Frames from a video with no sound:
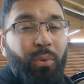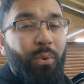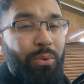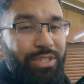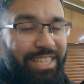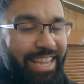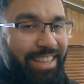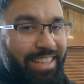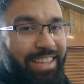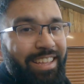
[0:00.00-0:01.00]
all
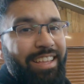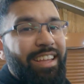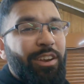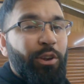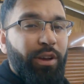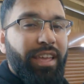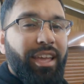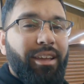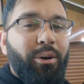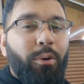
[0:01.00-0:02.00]
together
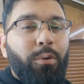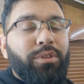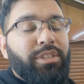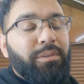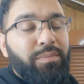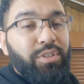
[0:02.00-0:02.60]
looking awesome.